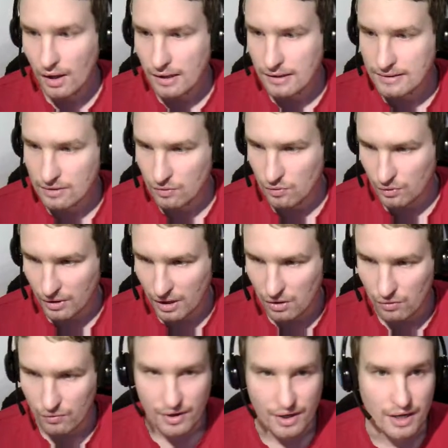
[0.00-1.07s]
So
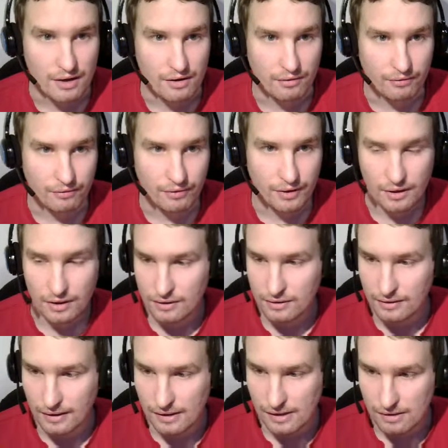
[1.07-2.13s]
now we have
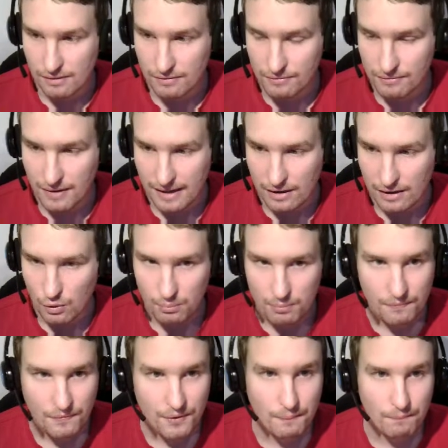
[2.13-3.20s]
the file
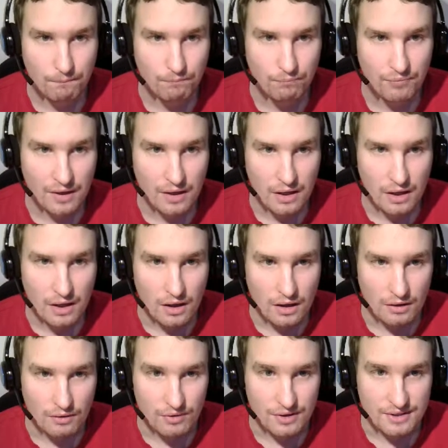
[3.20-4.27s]
opened.
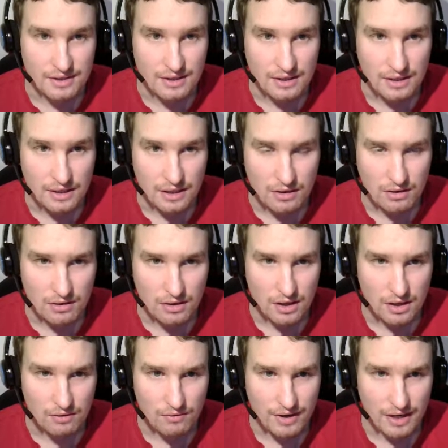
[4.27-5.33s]
We see
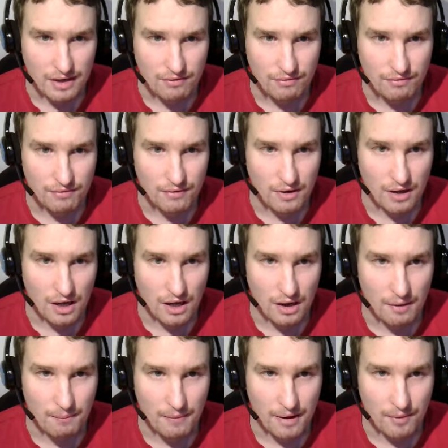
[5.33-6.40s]
here we have
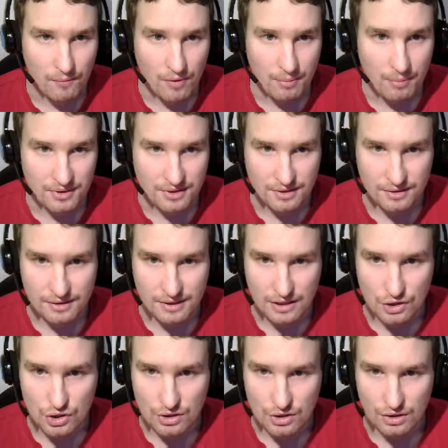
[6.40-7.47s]
a
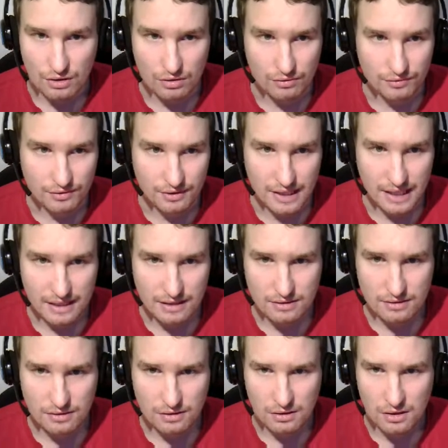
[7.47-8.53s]
representation of the
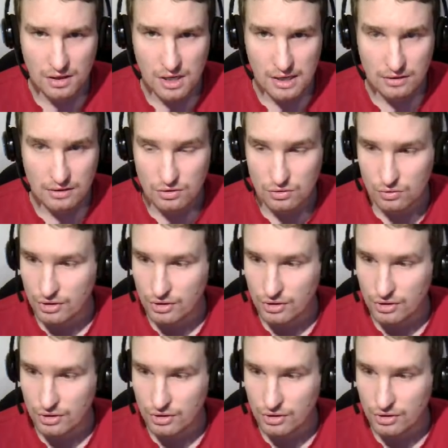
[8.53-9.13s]
text. So